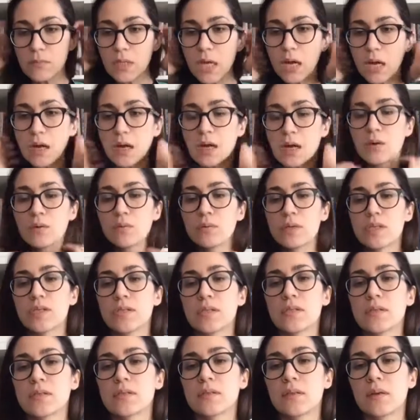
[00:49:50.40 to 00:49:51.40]
uh, which
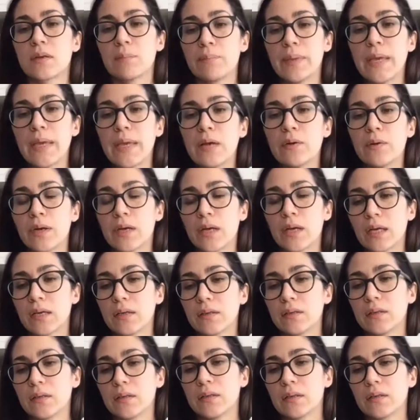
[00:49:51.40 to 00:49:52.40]
is Bilwi
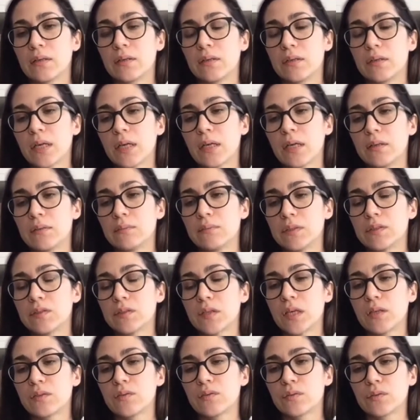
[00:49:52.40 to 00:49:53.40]
uh, in
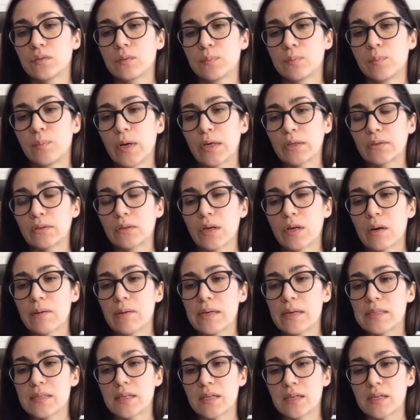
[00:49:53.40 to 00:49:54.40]
Miskito, Puerto
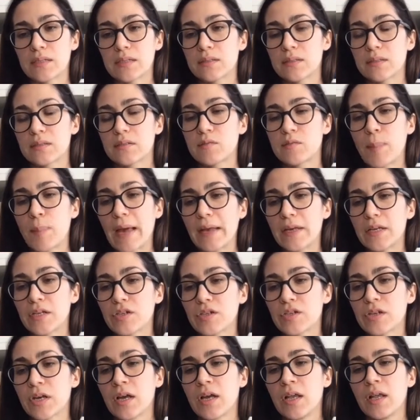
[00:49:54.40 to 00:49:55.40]
Cabezas in
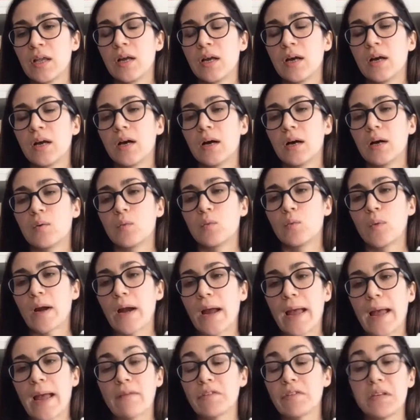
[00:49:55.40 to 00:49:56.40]
Spanish uh, where
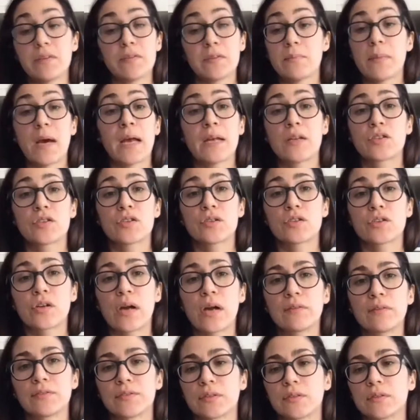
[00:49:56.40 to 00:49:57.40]
I haven't even managed to
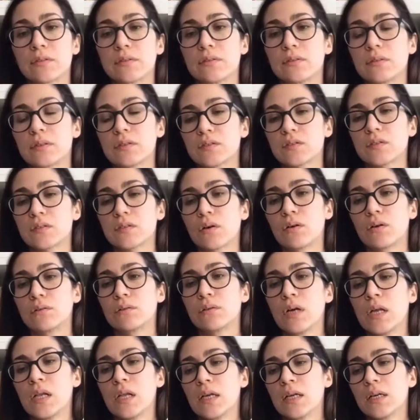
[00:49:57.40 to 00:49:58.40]
travel.
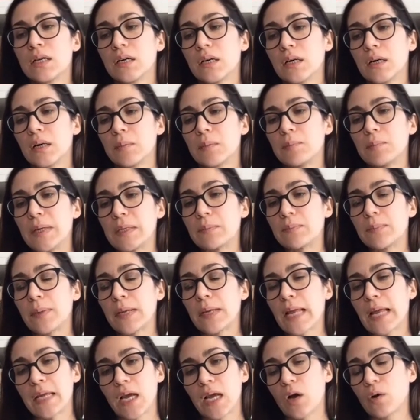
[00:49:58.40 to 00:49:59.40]
So, uh, but but
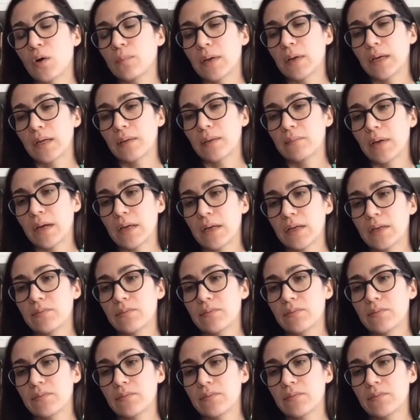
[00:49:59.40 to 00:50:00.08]
anyhow, my my